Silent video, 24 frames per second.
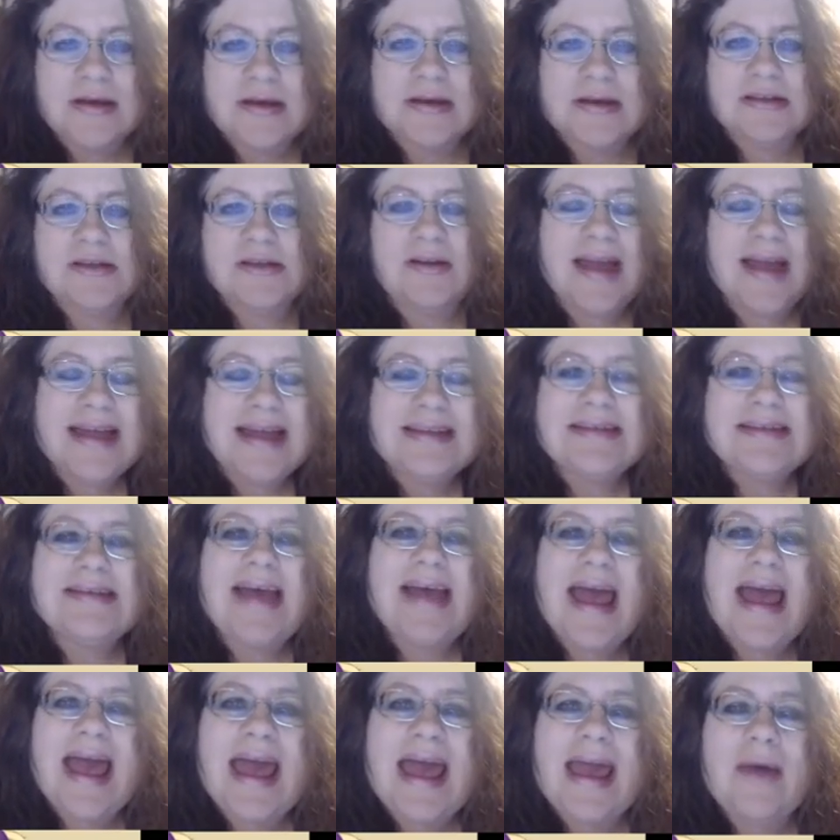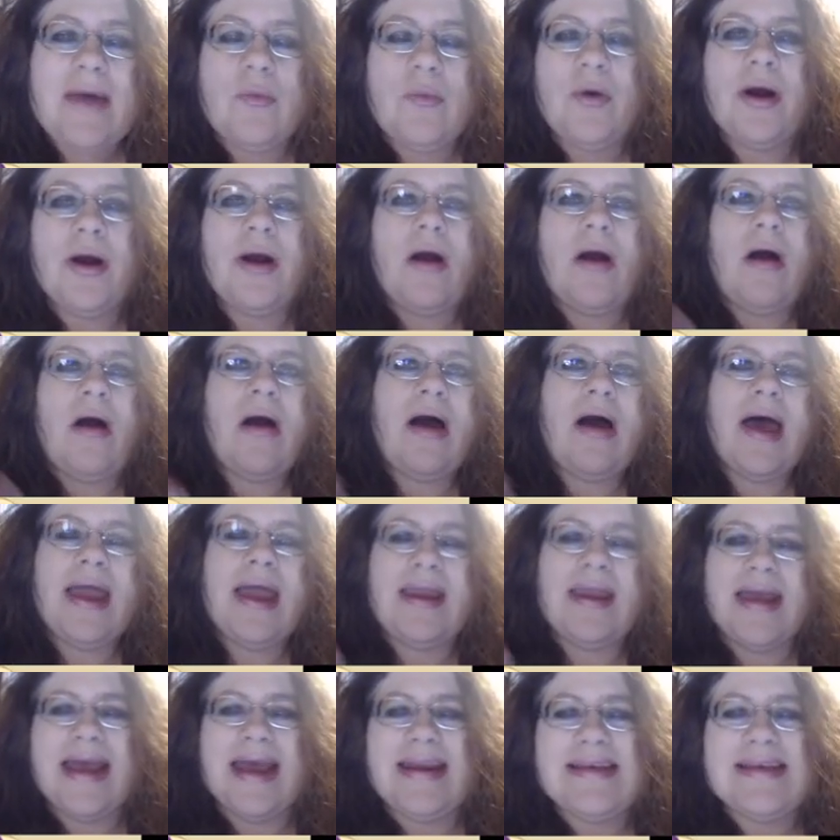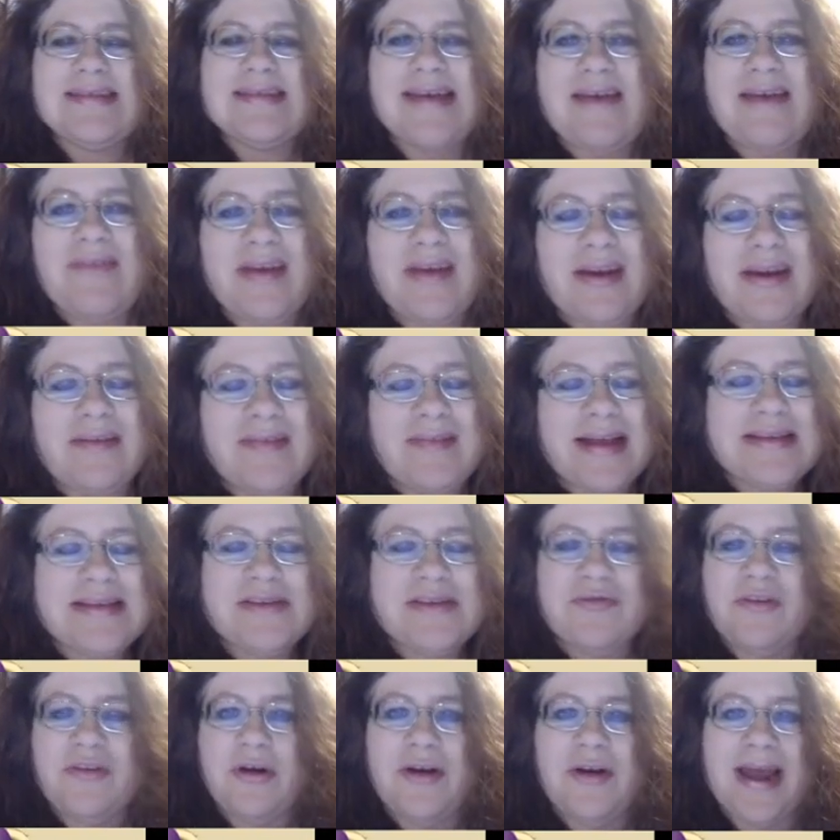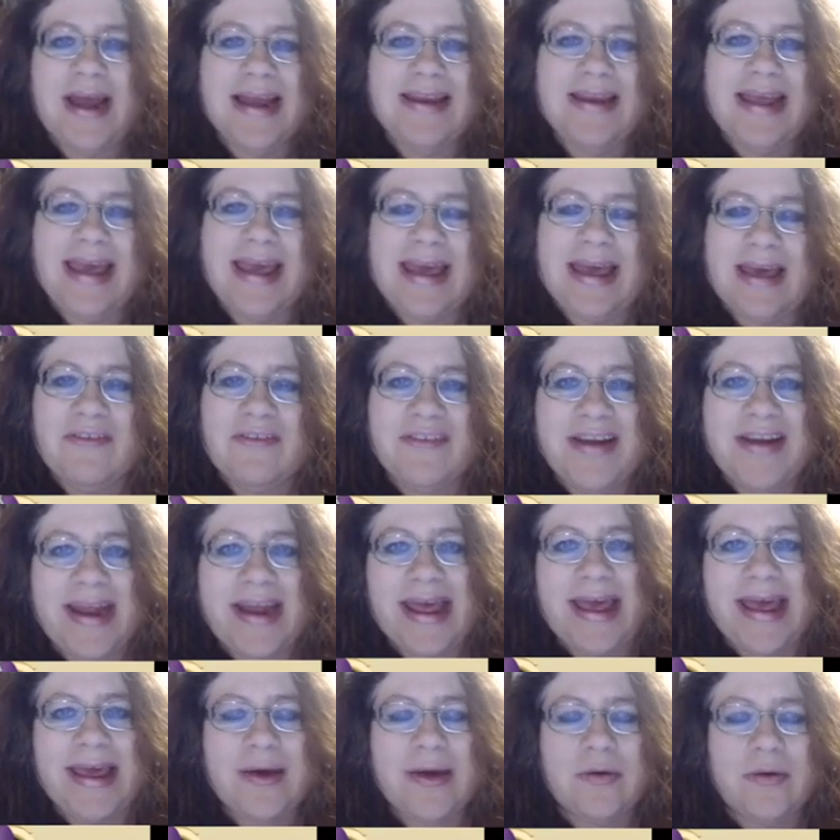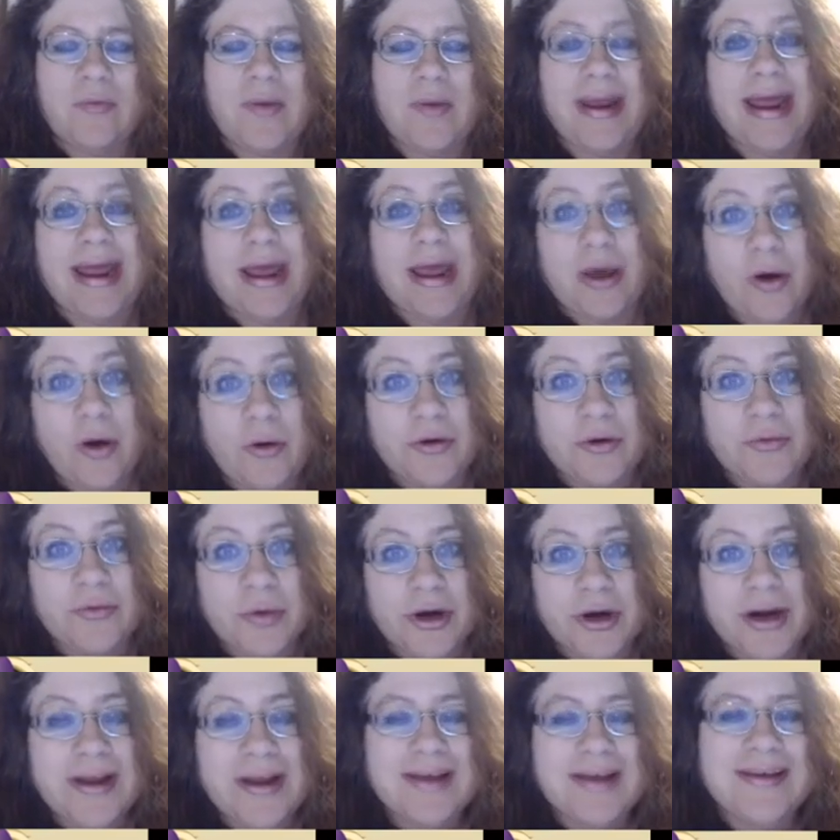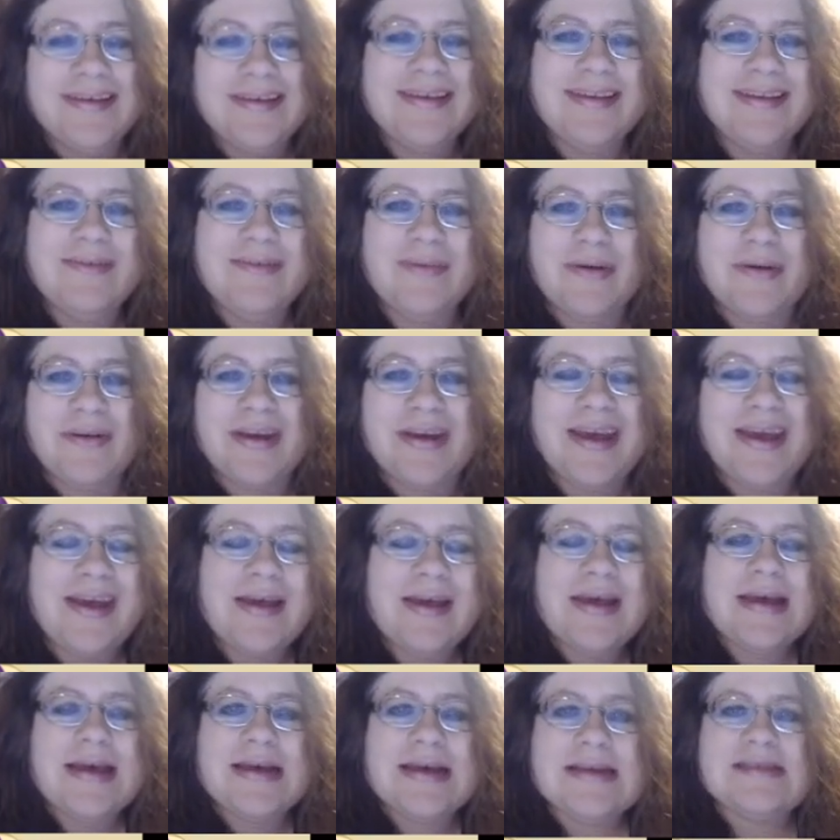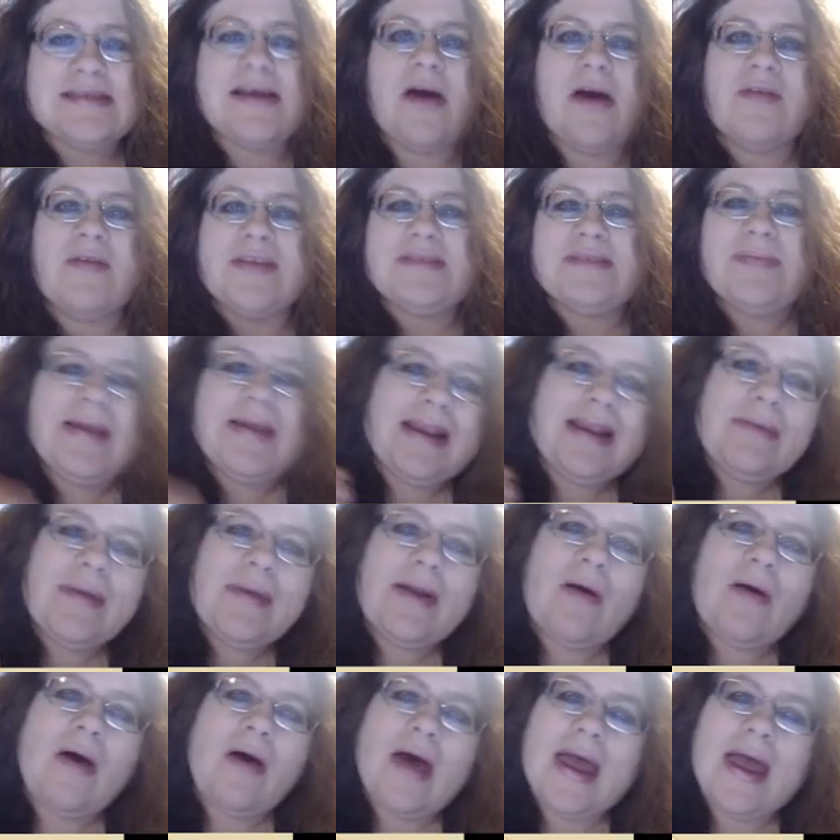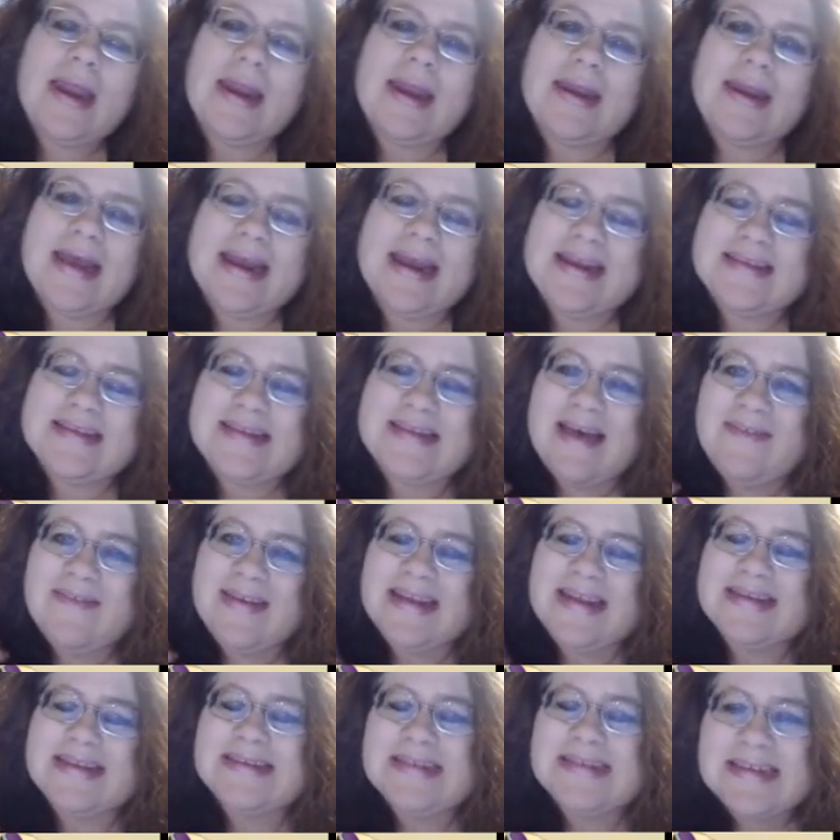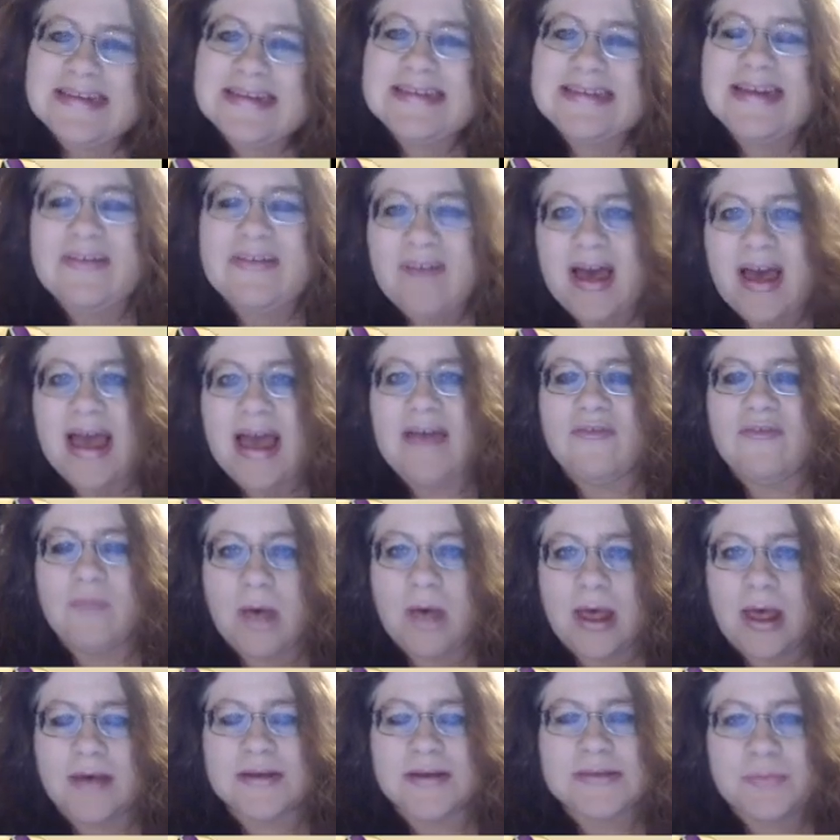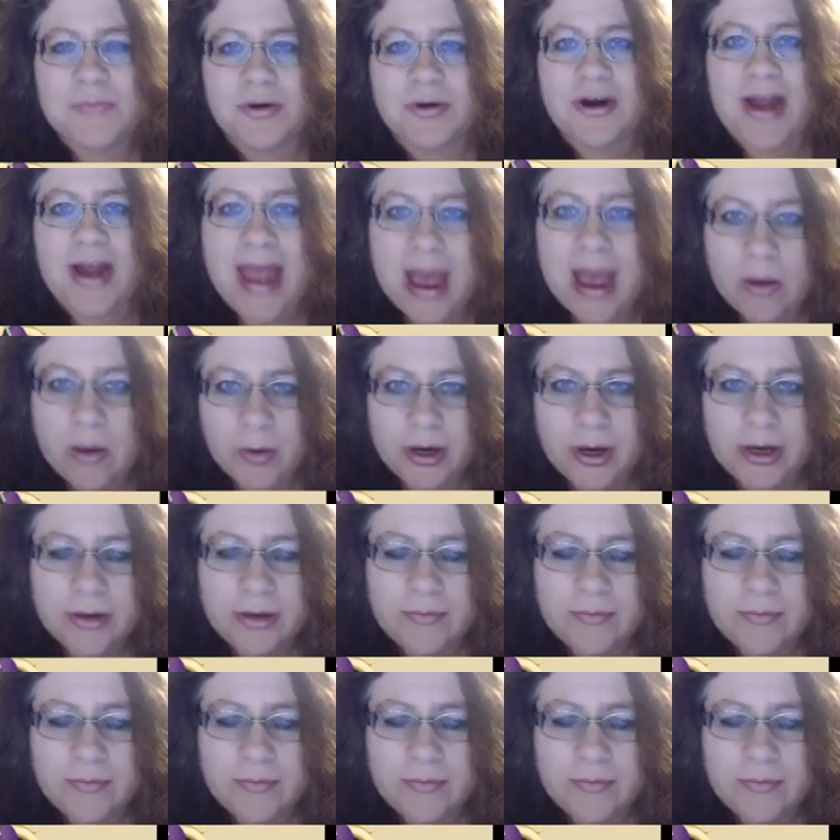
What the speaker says: So let's say we're on 97. That's a road I take every day when I go to work in Bowie. So the speed limit on 97 is 65 miles per hour.